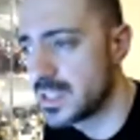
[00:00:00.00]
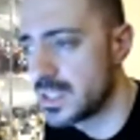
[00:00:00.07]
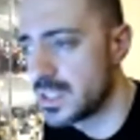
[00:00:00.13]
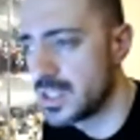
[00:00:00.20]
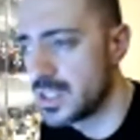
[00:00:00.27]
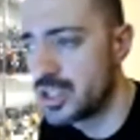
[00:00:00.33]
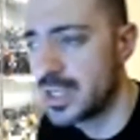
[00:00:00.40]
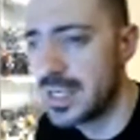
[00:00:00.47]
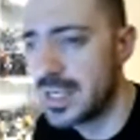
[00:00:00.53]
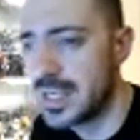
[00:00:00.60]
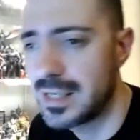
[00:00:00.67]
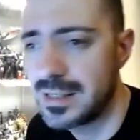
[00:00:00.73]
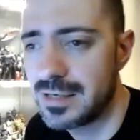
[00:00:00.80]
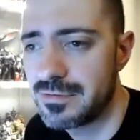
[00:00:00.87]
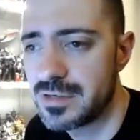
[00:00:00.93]
in the chat.
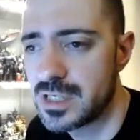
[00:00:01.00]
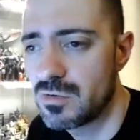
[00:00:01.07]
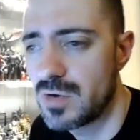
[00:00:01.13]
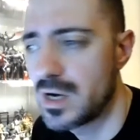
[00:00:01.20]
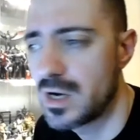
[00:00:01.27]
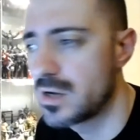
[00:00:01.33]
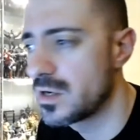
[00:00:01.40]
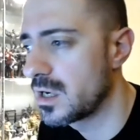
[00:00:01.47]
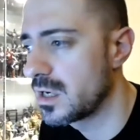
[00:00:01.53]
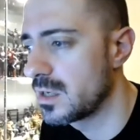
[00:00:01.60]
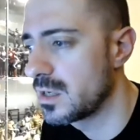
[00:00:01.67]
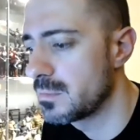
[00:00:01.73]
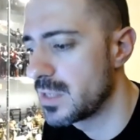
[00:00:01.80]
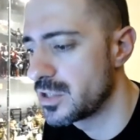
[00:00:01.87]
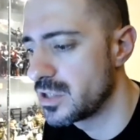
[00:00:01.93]
If you're still around, I can
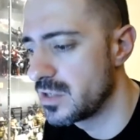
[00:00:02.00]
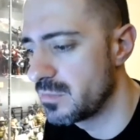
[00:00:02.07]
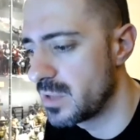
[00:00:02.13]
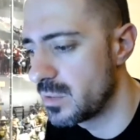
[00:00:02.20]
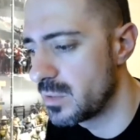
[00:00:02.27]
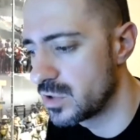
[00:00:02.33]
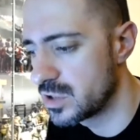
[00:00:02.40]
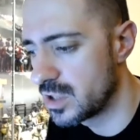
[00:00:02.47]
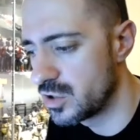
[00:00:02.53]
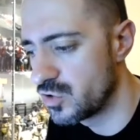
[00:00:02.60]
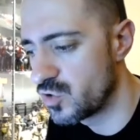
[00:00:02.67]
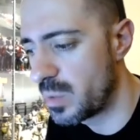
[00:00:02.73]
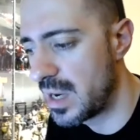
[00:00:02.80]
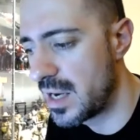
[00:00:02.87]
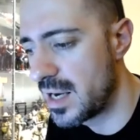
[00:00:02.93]
imagine if people are starting to
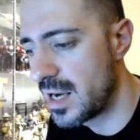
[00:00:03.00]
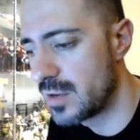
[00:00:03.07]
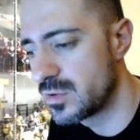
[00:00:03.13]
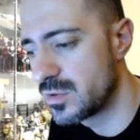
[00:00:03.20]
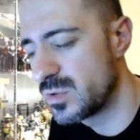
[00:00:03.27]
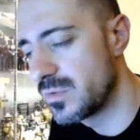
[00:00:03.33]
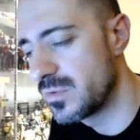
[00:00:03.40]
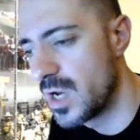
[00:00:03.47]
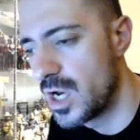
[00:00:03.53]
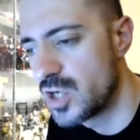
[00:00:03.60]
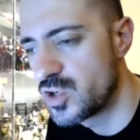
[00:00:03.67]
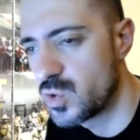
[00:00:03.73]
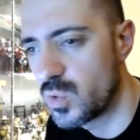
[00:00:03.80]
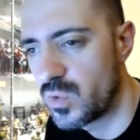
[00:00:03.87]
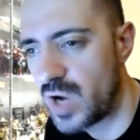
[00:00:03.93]
drop out now as we've
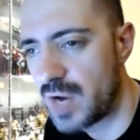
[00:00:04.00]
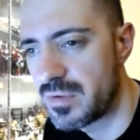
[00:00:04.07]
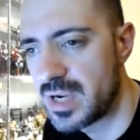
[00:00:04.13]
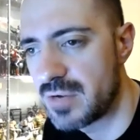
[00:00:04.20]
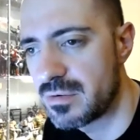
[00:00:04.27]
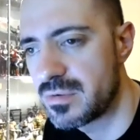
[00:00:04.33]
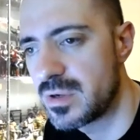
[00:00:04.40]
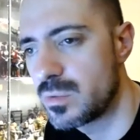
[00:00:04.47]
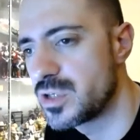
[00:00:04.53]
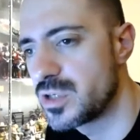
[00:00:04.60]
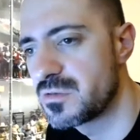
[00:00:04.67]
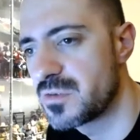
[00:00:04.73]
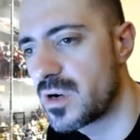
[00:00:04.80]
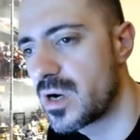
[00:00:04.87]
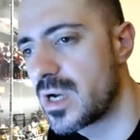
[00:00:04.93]
sort of covered everything, which is
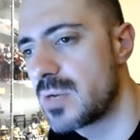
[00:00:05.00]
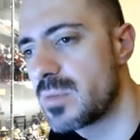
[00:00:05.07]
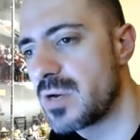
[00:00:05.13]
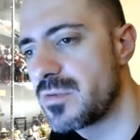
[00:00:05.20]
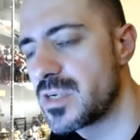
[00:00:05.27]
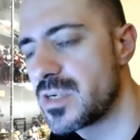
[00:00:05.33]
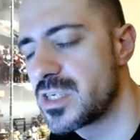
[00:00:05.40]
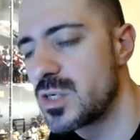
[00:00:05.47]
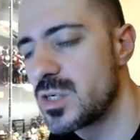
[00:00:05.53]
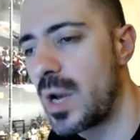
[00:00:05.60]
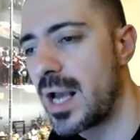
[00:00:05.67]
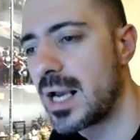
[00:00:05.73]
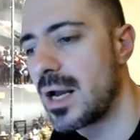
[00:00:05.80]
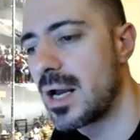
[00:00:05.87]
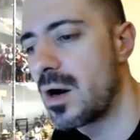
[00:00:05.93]
fine. But if you're still
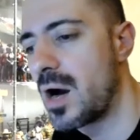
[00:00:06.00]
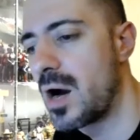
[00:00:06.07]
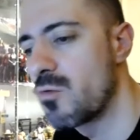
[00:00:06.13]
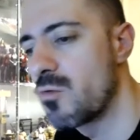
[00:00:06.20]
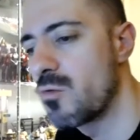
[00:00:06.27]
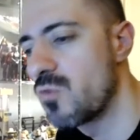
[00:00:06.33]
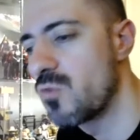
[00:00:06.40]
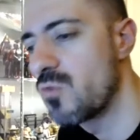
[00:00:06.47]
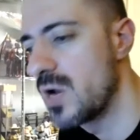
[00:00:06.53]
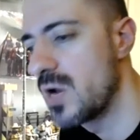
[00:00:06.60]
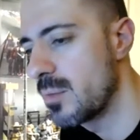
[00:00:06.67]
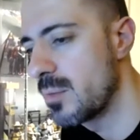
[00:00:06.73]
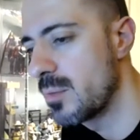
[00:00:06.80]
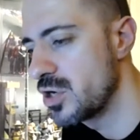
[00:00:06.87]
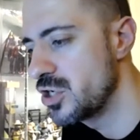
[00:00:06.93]
hanging out, I really
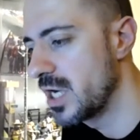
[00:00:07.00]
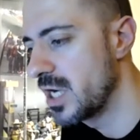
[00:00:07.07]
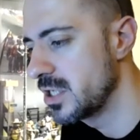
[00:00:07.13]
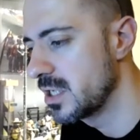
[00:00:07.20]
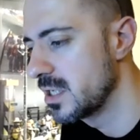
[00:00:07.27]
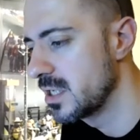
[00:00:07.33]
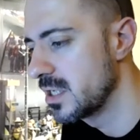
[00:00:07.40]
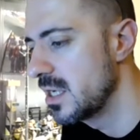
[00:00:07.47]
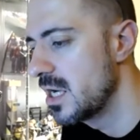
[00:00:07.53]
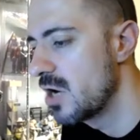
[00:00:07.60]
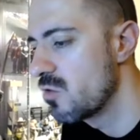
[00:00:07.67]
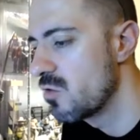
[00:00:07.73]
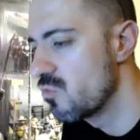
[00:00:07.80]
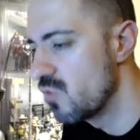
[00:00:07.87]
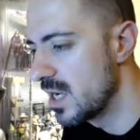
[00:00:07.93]
appreciate you.
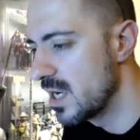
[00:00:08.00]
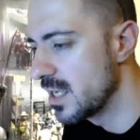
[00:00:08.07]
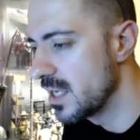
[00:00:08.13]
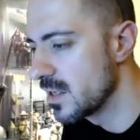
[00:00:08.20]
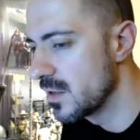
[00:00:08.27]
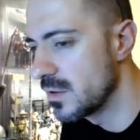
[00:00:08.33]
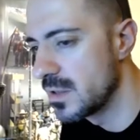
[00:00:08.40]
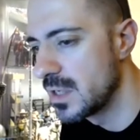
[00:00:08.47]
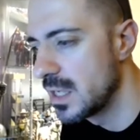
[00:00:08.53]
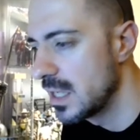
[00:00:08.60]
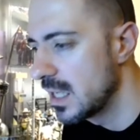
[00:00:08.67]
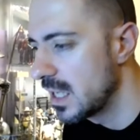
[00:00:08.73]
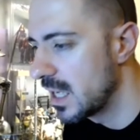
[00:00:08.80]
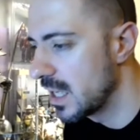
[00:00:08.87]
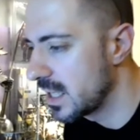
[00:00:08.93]
Really, really do.
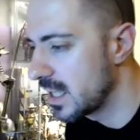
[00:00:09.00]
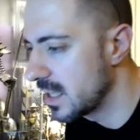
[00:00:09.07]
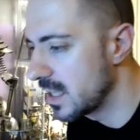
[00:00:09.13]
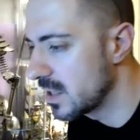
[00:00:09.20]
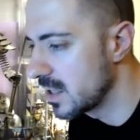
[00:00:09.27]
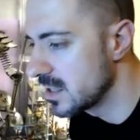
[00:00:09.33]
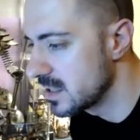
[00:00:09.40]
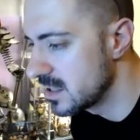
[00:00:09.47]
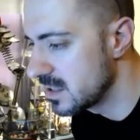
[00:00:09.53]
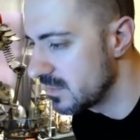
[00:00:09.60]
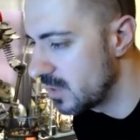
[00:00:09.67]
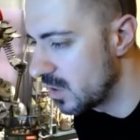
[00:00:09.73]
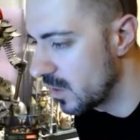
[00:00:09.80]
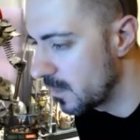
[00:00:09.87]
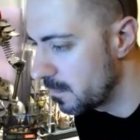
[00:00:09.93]
Okay, guys, so let's have a
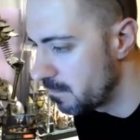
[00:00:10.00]
look.